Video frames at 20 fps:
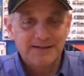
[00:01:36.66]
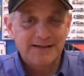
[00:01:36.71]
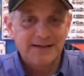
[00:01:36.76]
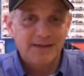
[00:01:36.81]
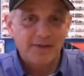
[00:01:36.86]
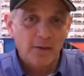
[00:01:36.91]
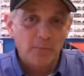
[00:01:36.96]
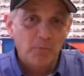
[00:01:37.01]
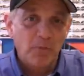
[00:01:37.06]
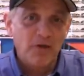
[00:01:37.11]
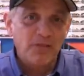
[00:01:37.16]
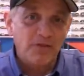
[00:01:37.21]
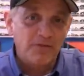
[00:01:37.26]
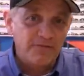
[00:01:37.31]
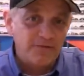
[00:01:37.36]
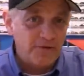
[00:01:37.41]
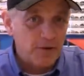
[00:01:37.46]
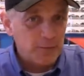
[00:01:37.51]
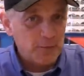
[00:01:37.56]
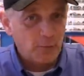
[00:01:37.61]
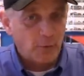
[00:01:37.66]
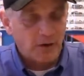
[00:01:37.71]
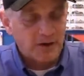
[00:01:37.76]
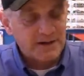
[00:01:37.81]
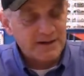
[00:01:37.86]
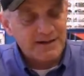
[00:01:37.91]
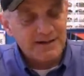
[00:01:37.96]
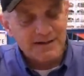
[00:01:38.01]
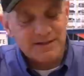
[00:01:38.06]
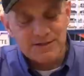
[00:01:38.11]
in the month of February.
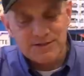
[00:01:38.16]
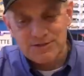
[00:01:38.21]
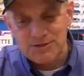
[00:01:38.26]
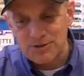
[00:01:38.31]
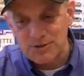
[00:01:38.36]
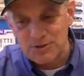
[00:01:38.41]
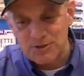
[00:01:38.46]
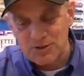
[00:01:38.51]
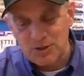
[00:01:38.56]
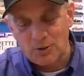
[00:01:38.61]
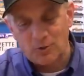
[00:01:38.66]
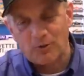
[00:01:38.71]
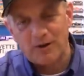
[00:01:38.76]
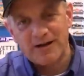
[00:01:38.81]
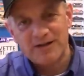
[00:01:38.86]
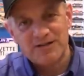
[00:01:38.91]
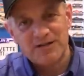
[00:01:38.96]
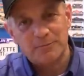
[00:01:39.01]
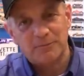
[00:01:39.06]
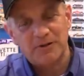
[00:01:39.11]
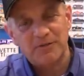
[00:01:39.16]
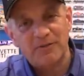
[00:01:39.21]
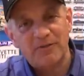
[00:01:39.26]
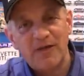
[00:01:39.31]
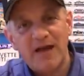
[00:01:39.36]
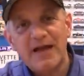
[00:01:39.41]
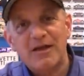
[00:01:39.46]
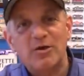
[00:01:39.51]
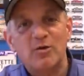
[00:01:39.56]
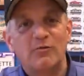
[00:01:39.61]
It is just crazy. But
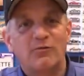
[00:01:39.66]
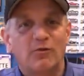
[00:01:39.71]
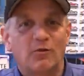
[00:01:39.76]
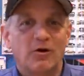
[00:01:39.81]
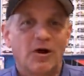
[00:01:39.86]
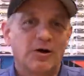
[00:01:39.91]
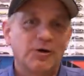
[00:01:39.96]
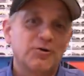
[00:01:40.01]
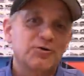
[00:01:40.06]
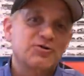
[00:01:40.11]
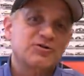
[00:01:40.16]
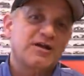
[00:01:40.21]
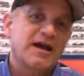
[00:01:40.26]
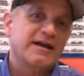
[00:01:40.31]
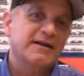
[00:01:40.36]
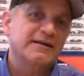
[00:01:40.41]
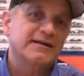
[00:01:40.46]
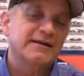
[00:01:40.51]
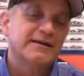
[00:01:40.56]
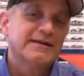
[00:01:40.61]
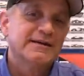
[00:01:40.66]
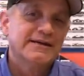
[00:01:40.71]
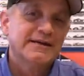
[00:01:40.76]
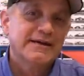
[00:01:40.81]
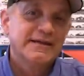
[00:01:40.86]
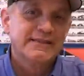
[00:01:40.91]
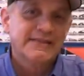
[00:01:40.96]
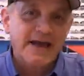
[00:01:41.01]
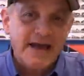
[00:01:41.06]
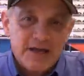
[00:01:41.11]
thank you for understanding.
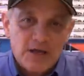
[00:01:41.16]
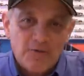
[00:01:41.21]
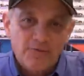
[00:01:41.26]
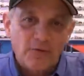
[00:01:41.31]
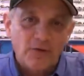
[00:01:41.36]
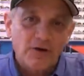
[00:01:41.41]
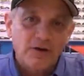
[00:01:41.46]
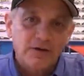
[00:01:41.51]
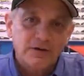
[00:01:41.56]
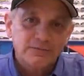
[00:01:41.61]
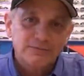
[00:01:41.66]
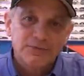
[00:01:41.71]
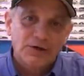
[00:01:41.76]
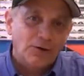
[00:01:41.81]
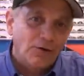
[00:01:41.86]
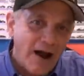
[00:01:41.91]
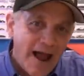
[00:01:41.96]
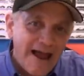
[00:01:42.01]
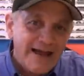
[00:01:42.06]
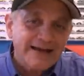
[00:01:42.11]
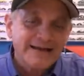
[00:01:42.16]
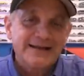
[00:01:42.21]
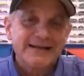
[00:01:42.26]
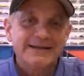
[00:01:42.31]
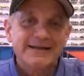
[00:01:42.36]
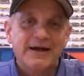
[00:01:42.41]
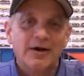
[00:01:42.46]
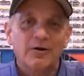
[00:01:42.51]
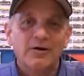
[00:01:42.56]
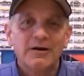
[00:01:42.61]
Thank you for, you know, hanging in
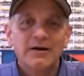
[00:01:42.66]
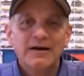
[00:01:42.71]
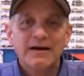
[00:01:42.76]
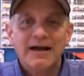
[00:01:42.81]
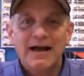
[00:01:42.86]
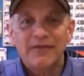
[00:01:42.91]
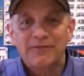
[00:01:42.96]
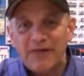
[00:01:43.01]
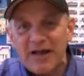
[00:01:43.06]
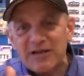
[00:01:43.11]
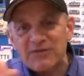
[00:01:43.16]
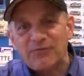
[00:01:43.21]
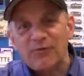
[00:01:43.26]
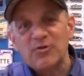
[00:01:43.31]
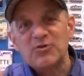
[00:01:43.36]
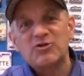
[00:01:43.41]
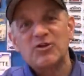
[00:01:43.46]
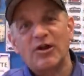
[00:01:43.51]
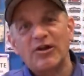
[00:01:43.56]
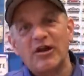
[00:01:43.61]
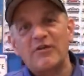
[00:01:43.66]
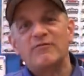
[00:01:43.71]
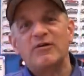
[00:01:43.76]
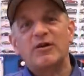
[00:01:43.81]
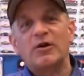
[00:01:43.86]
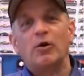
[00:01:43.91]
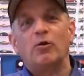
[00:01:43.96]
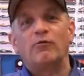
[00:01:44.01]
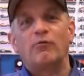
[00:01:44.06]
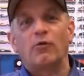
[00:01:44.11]
there. And thanks for the Sunday
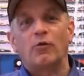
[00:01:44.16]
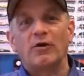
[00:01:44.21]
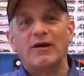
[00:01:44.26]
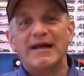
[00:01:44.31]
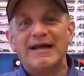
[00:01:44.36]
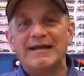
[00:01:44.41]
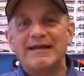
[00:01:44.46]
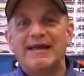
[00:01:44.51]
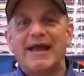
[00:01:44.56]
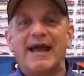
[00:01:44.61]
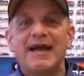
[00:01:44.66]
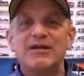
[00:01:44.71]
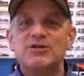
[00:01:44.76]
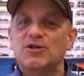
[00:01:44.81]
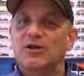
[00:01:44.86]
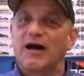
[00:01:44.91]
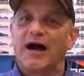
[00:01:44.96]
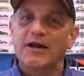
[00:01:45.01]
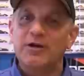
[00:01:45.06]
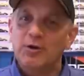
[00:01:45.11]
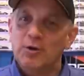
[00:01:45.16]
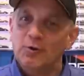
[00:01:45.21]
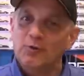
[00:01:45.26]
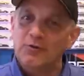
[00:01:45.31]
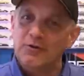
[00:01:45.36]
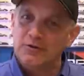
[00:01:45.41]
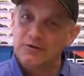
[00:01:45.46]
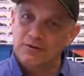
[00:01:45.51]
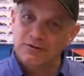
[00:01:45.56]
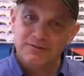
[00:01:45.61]
video for engaging. I knew
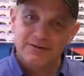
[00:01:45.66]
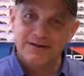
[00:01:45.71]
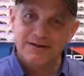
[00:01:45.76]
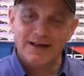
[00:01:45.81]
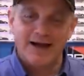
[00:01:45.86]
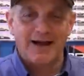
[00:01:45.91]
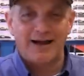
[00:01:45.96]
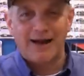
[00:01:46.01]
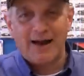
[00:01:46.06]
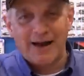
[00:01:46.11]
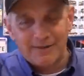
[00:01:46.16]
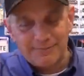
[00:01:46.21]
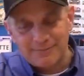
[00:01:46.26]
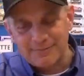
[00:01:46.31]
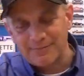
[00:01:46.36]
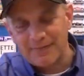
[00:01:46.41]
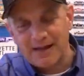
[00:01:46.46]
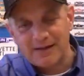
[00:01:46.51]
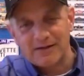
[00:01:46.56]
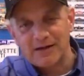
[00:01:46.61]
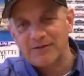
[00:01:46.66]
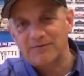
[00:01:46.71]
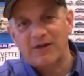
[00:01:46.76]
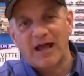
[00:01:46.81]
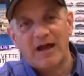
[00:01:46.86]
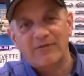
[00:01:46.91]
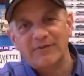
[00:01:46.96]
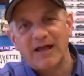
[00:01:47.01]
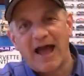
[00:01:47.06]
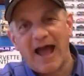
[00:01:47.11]
that I didn't even
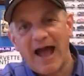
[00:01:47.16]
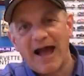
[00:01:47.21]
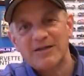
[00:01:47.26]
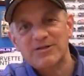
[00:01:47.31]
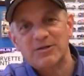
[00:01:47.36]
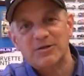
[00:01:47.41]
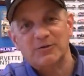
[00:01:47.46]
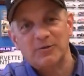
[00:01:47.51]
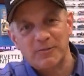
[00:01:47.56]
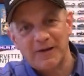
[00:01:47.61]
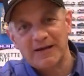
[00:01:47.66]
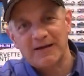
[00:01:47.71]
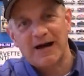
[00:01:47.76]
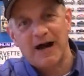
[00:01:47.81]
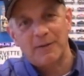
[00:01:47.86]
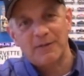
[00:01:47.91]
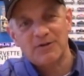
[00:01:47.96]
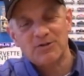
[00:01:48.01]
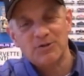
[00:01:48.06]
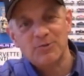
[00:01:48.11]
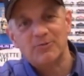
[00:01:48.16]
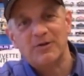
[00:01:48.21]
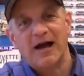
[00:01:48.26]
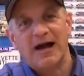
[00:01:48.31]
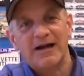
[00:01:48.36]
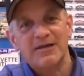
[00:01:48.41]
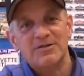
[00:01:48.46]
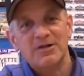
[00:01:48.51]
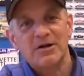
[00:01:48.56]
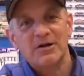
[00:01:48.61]
have to ask you to make comments. You
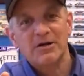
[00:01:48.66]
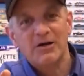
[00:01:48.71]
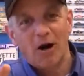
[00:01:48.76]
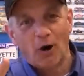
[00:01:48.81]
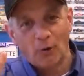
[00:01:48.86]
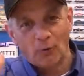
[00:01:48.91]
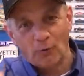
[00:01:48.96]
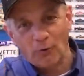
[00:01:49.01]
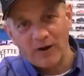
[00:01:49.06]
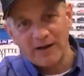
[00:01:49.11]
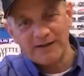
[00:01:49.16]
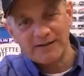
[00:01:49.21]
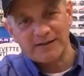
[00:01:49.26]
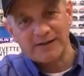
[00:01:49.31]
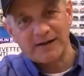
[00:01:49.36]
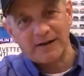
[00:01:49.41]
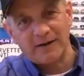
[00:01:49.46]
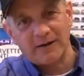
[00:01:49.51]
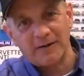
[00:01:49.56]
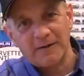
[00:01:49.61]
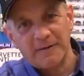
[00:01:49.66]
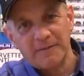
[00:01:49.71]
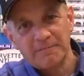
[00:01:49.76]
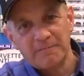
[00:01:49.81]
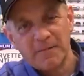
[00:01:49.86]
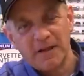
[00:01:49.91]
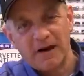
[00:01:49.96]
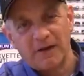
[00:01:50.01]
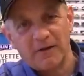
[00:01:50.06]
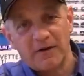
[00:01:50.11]
guys are right there.
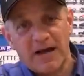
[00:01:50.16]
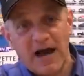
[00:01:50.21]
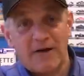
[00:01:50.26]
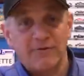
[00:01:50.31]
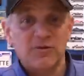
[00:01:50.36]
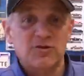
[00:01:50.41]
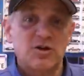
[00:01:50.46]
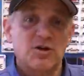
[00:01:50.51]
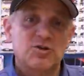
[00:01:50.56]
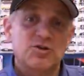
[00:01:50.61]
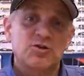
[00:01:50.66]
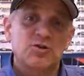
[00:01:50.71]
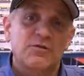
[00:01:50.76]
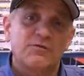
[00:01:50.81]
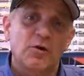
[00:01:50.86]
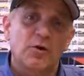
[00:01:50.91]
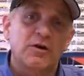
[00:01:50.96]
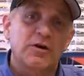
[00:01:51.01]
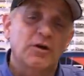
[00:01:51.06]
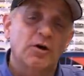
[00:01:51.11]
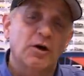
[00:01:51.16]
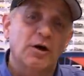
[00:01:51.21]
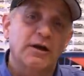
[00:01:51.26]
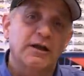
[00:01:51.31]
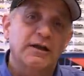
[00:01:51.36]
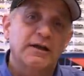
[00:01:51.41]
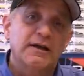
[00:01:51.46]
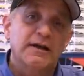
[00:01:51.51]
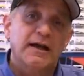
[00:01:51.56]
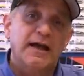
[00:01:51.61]
The conversations are very good.
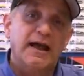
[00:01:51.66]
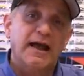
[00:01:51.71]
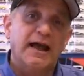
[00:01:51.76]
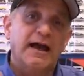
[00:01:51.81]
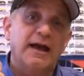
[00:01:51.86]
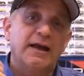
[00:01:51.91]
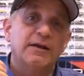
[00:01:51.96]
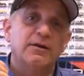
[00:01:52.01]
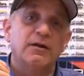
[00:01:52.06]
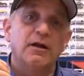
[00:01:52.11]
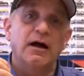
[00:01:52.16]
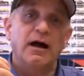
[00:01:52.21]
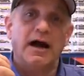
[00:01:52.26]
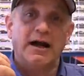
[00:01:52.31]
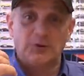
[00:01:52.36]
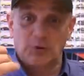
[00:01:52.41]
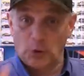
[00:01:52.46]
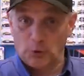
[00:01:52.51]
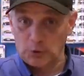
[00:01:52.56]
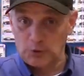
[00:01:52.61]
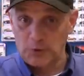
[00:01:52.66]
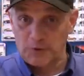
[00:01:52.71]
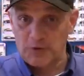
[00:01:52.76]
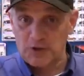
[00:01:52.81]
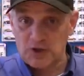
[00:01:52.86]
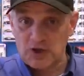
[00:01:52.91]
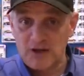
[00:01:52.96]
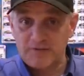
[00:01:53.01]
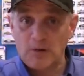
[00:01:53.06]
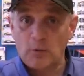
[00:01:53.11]
And I told you that
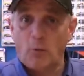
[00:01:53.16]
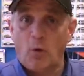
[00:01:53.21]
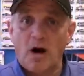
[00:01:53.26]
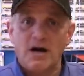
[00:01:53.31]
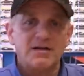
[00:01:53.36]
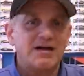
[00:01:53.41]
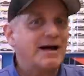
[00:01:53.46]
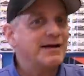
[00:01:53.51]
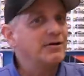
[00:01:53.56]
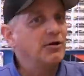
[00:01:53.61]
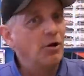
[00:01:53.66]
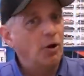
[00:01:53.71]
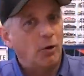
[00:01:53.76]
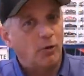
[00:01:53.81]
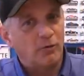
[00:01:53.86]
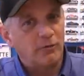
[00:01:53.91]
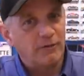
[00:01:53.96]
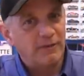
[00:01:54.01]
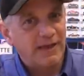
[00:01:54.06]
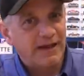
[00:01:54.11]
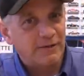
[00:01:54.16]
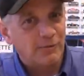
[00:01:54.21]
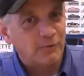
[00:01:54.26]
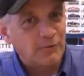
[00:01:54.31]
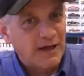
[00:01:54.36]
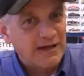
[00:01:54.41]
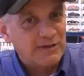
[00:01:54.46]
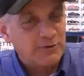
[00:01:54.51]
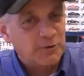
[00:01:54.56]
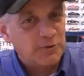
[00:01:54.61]
Chevy watch, I know they don't
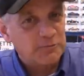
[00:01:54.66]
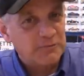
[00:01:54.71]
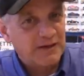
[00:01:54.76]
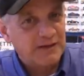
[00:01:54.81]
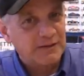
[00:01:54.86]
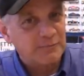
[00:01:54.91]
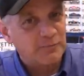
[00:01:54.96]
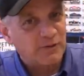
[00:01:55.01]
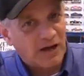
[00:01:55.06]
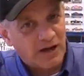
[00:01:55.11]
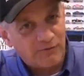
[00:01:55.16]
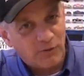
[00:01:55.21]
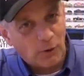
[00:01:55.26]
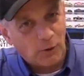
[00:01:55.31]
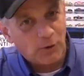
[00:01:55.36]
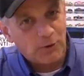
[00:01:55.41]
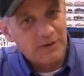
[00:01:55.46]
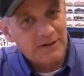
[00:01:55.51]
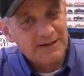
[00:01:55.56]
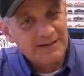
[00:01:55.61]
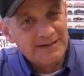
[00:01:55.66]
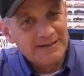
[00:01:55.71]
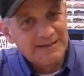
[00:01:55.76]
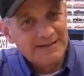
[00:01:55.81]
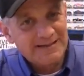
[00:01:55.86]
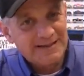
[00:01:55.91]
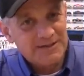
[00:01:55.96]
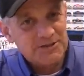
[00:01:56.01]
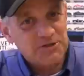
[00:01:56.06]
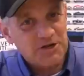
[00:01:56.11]
like to admit it, but I've heard
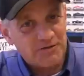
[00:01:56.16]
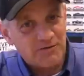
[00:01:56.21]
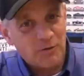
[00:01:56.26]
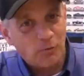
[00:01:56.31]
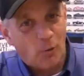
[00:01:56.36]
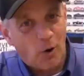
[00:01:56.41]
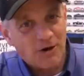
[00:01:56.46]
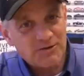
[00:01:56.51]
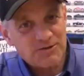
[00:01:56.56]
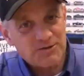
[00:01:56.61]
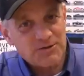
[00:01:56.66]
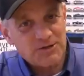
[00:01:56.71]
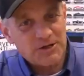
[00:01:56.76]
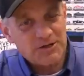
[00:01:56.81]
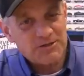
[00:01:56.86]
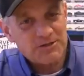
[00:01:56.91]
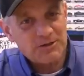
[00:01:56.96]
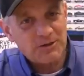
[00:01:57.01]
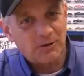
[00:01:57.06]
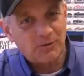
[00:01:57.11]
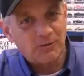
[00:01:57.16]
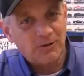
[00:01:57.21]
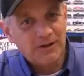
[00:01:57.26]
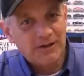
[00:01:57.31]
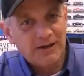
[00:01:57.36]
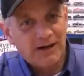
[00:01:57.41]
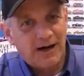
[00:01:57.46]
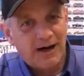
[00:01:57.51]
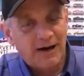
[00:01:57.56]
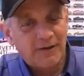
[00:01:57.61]
that Chevy watches us. So
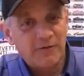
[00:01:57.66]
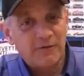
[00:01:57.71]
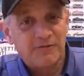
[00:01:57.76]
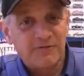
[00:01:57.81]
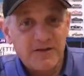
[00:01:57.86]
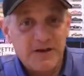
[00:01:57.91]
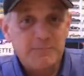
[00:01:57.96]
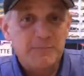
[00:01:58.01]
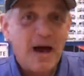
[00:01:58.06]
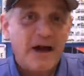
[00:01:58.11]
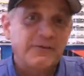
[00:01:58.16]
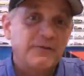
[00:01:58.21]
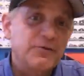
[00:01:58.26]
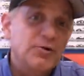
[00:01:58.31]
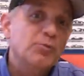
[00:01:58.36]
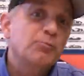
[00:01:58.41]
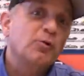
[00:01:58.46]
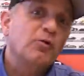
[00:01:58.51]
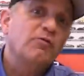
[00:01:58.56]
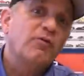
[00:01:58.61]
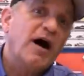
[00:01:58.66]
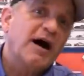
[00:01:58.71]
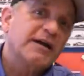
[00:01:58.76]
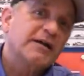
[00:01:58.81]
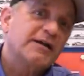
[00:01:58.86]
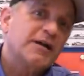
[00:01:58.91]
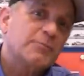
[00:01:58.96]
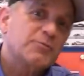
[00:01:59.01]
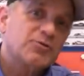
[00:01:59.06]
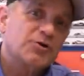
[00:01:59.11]
the feedback that you
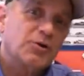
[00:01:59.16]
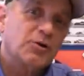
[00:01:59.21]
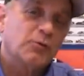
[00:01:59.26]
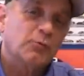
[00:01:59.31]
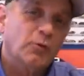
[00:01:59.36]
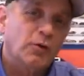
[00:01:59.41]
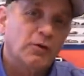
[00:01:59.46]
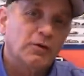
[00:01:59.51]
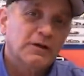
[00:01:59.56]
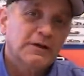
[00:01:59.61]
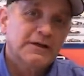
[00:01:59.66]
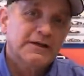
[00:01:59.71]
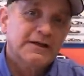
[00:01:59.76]
provided, I'm sure will